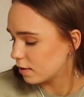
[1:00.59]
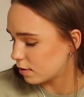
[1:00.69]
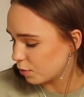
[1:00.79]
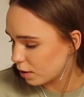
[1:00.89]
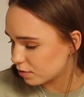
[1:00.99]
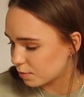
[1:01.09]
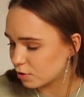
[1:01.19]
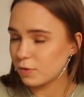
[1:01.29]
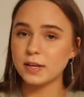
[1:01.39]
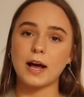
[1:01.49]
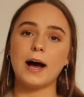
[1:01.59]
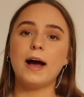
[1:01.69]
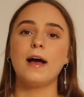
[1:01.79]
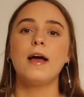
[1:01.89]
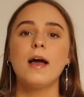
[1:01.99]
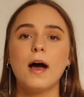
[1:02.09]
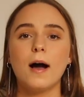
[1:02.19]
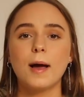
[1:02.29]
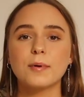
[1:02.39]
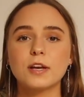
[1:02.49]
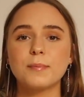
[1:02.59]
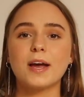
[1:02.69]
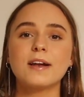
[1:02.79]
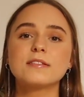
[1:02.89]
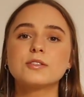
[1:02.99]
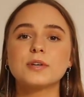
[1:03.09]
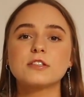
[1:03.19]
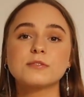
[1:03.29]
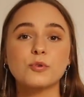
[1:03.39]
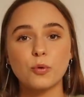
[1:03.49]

So whilst I'm doing that, I'm going to be answering some